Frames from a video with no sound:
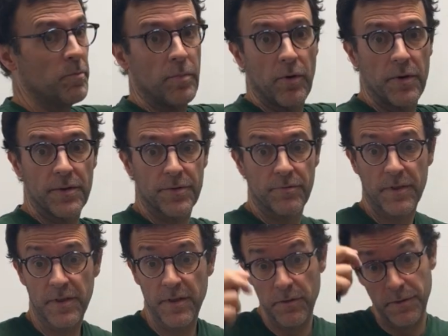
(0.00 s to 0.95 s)
points
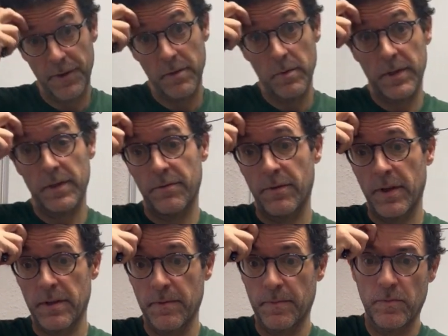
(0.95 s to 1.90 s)
with zero derivative,
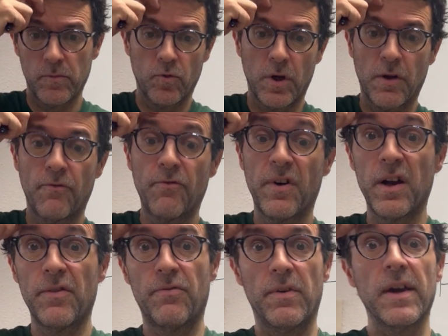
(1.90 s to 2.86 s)
right? We have 5